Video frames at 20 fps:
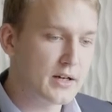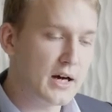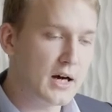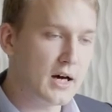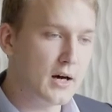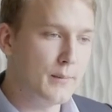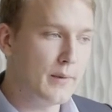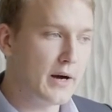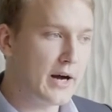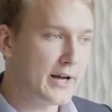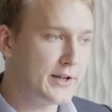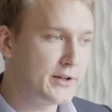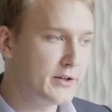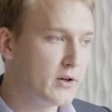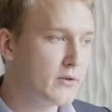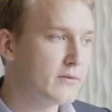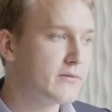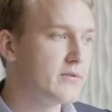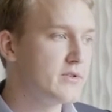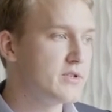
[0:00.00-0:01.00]
Um, I
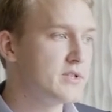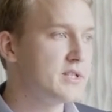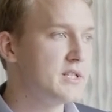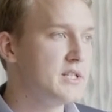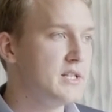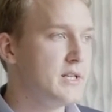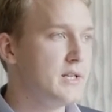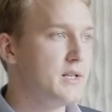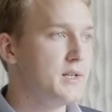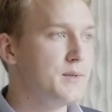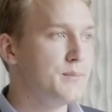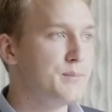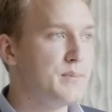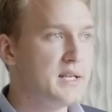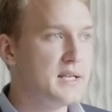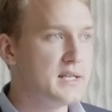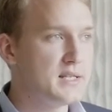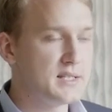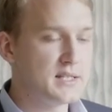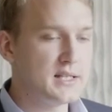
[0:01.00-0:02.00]
don't foresee
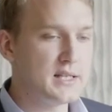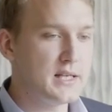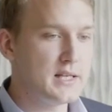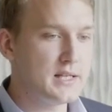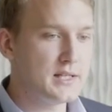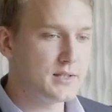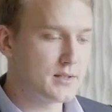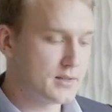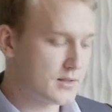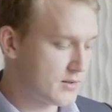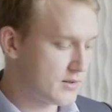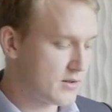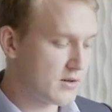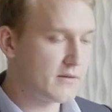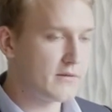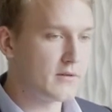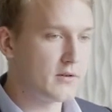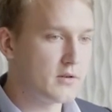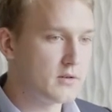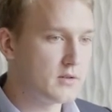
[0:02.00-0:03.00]
PCs,
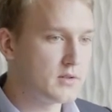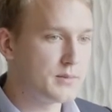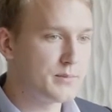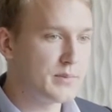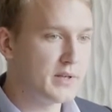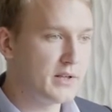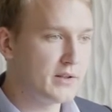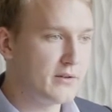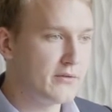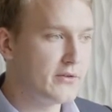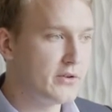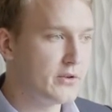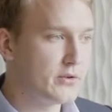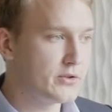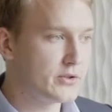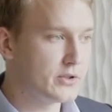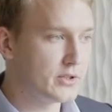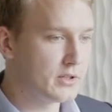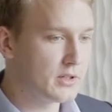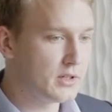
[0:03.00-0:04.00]
servers being the
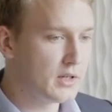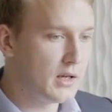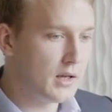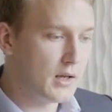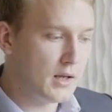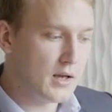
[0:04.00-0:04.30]
future.